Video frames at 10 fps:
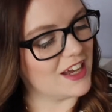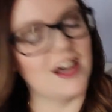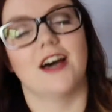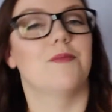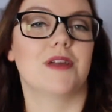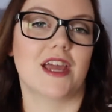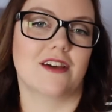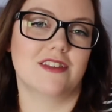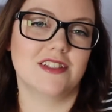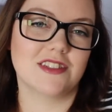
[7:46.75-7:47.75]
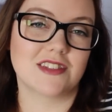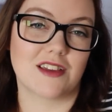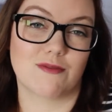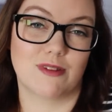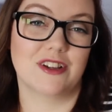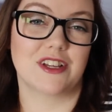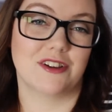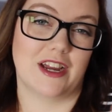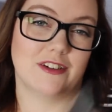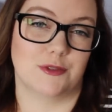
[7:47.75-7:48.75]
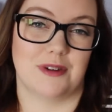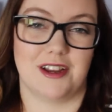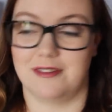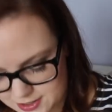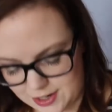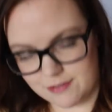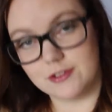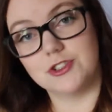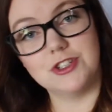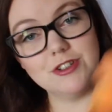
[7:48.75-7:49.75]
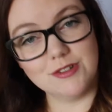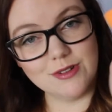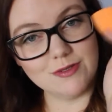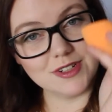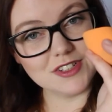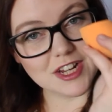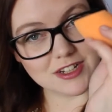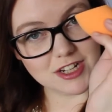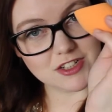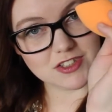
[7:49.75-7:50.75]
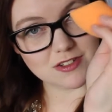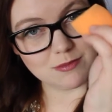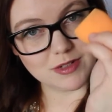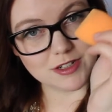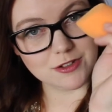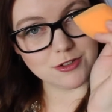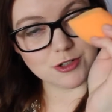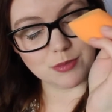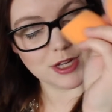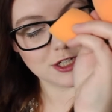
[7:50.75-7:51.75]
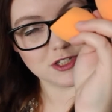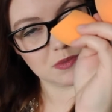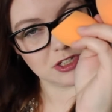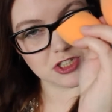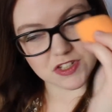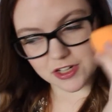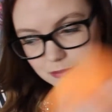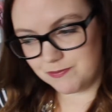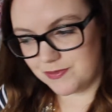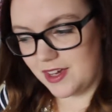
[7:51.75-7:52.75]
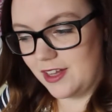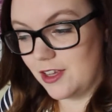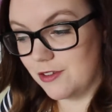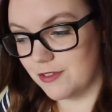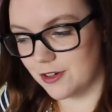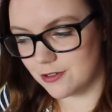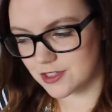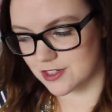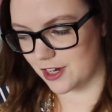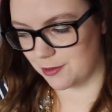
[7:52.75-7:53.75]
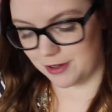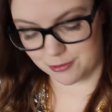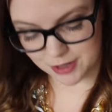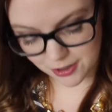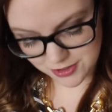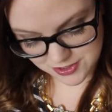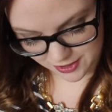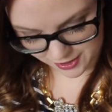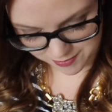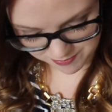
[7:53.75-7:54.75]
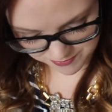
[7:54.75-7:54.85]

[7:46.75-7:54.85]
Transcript: But yeah, this is a really good hairspray. I have two Real Techniques Miracle Complexion Sponges here. I love those. I talk about them all the time.